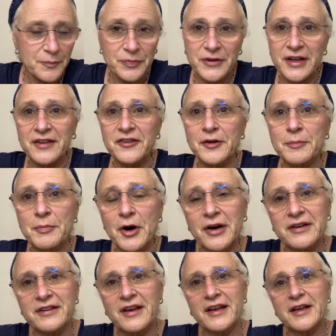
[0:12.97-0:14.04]
It's a
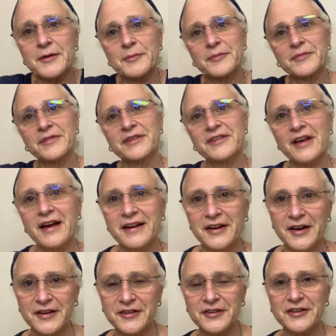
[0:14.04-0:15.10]
part-time side
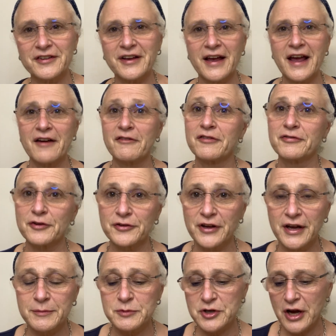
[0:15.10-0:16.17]
hustle. I have a
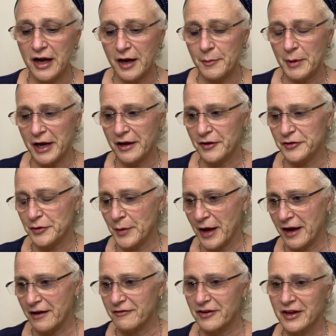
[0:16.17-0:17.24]
full-time job. I also
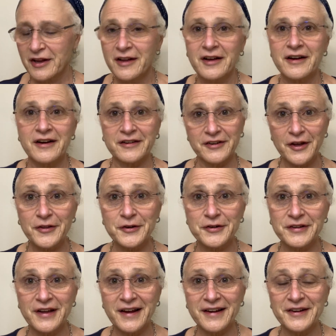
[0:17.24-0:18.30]
have another
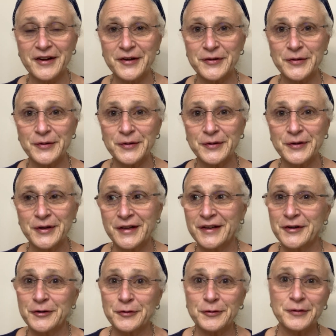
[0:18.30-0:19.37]
side hustle,
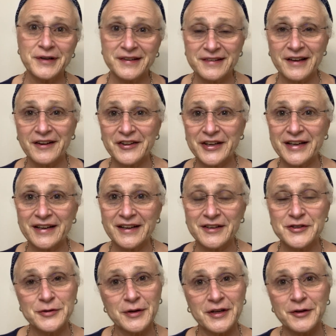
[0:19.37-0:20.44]
reselling and
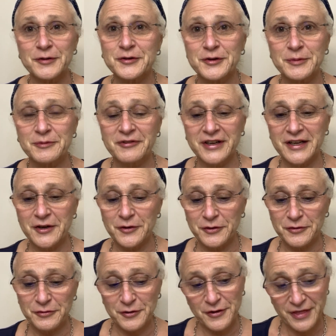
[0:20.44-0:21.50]
doing YouTube videos
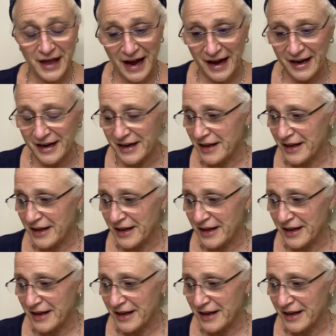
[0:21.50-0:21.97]
for that.